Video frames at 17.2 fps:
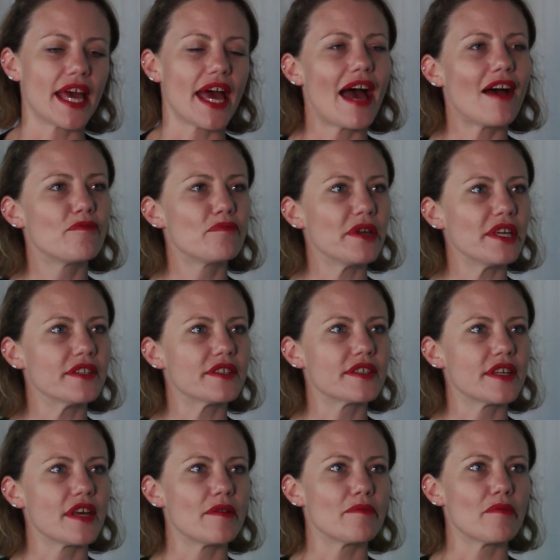There have been
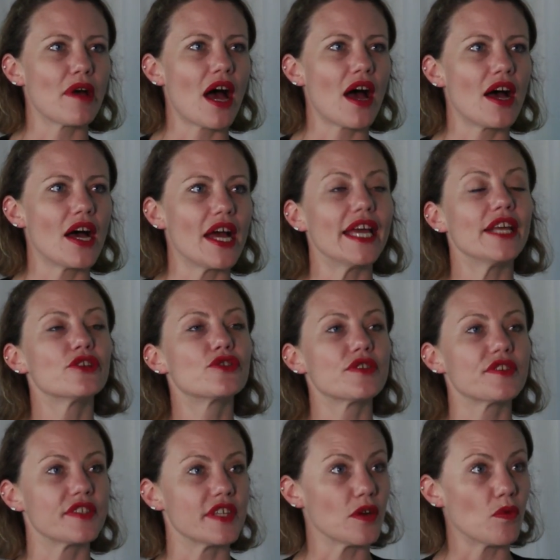some
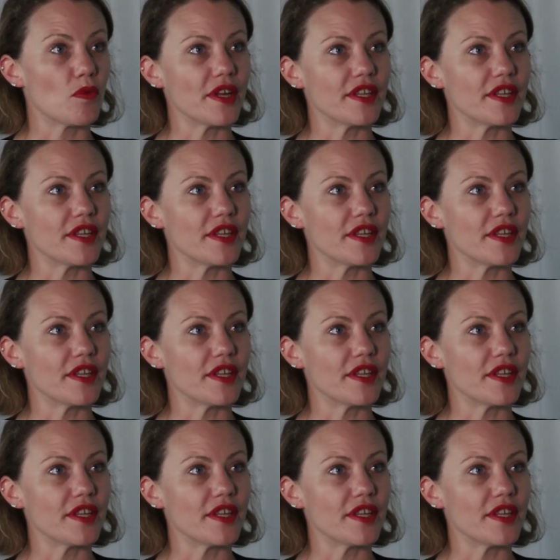interesting